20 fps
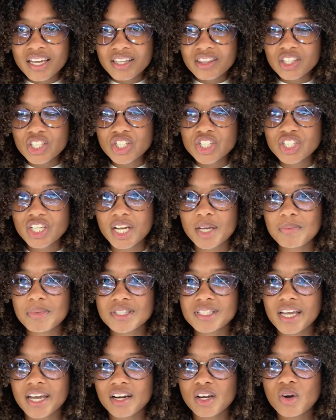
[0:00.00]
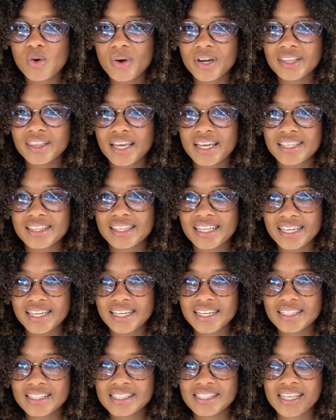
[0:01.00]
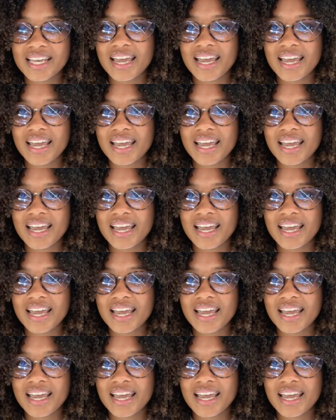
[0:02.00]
the shape is kind of going like this,